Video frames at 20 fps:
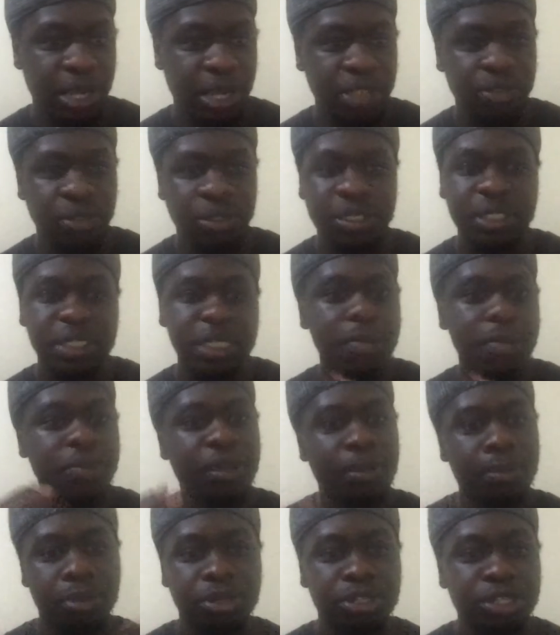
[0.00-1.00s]
So these are some of the
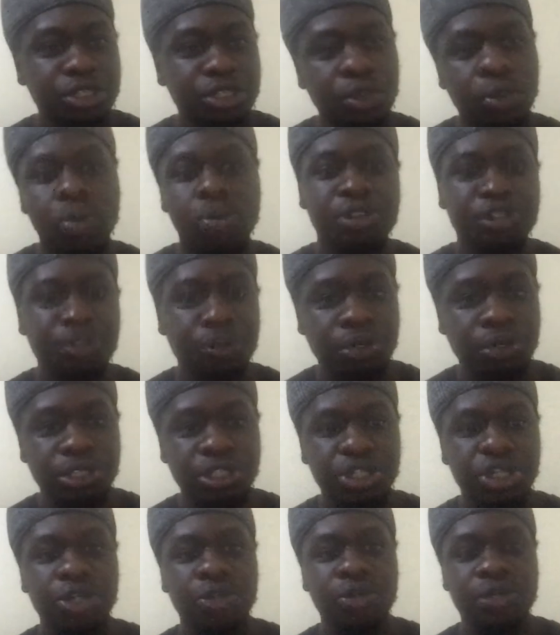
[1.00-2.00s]
approaches you could
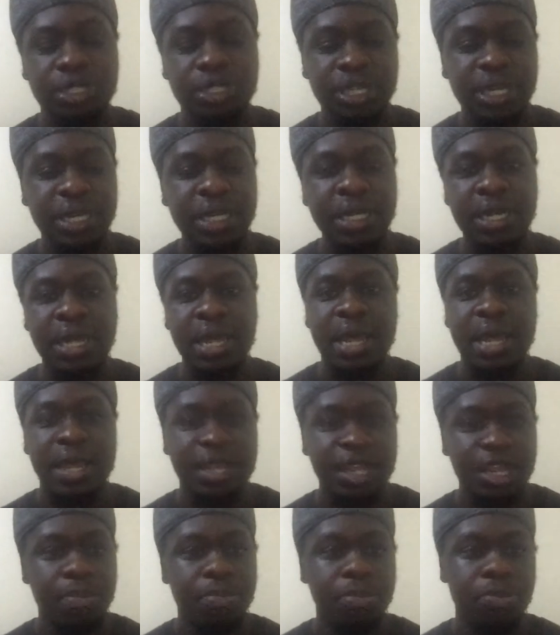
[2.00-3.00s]
use to still
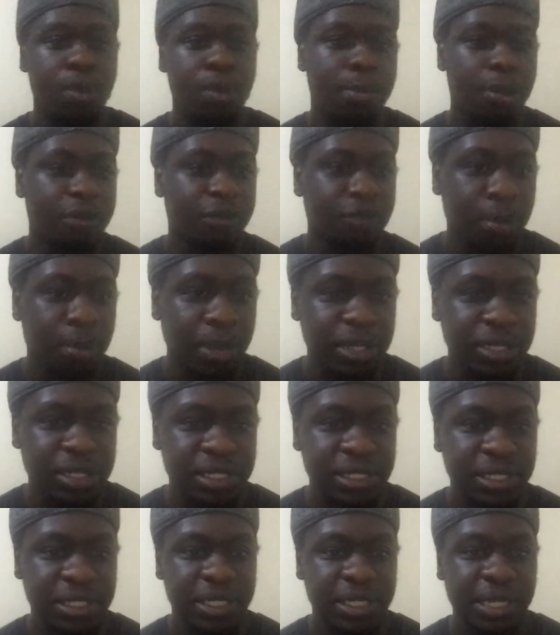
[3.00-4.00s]
keep your
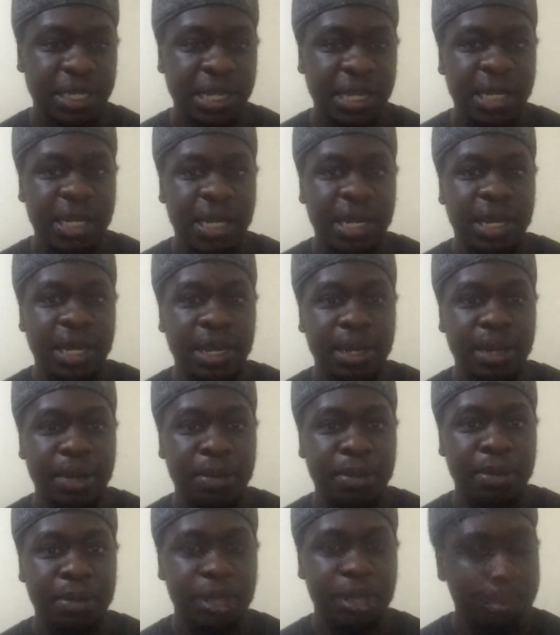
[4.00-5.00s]
performance,
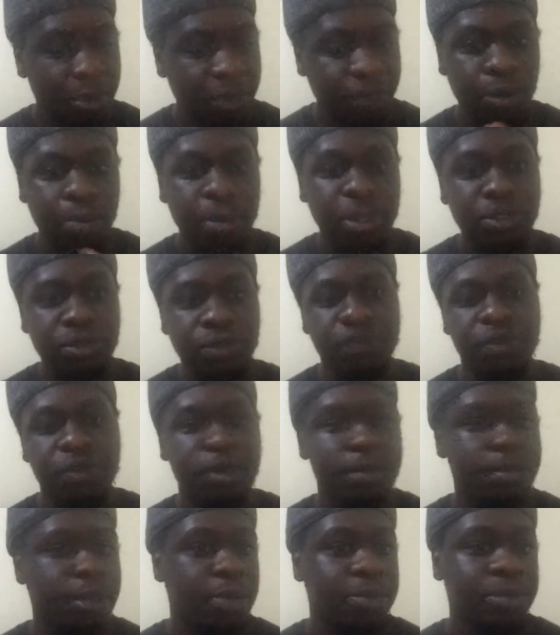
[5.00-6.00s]
the performance of your
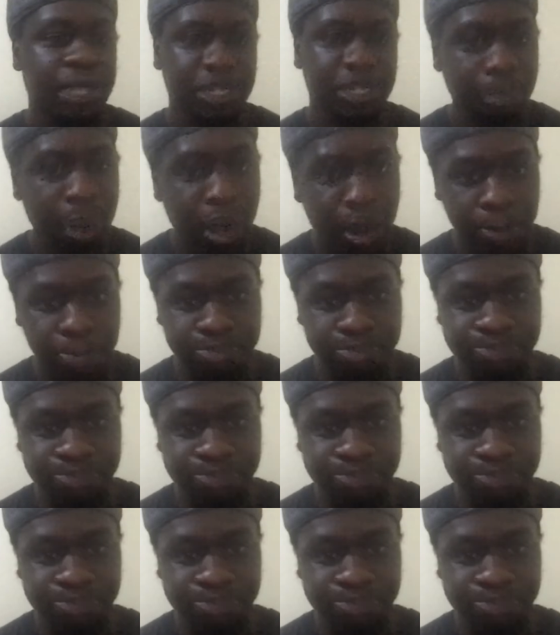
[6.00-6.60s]
web apps at par.